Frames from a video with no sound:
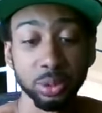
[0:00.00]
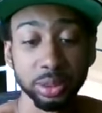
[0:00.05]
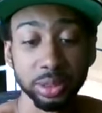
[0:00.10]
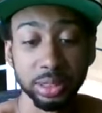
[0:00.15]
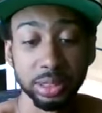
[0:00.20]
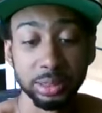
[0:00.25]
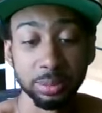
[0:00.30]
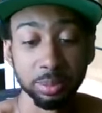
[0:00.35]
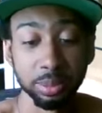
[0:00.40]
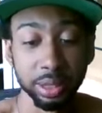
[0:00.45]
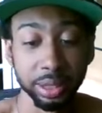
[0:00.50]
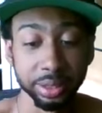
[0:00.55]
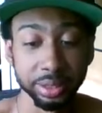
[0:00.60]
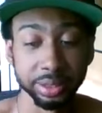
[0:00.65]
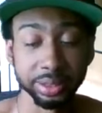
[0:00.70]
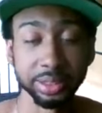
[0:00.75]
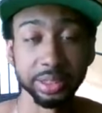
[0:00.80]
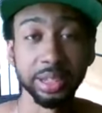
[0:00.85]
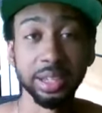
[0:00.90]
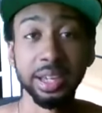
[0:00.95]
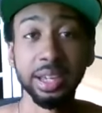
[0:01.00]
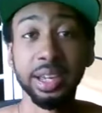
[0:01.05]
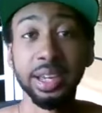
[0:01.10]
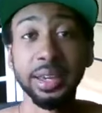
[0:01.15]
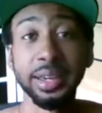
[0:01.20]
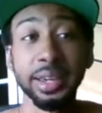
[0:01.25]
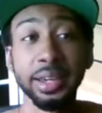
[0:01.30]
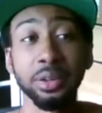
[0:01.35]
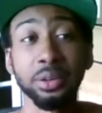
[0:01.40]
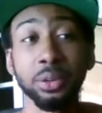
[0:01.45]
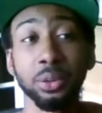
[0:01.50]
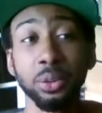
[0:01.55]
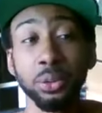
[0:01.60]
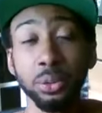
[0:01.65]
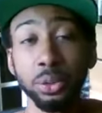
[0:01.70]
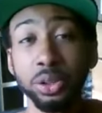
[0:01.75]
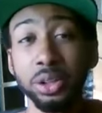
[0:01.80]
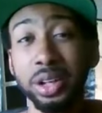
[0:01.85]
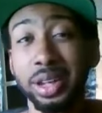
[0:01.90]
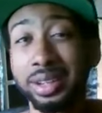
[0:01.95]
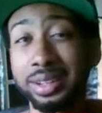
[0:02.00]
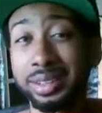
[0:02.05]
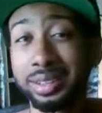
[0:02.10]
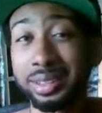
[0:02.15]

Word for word: with these planets in order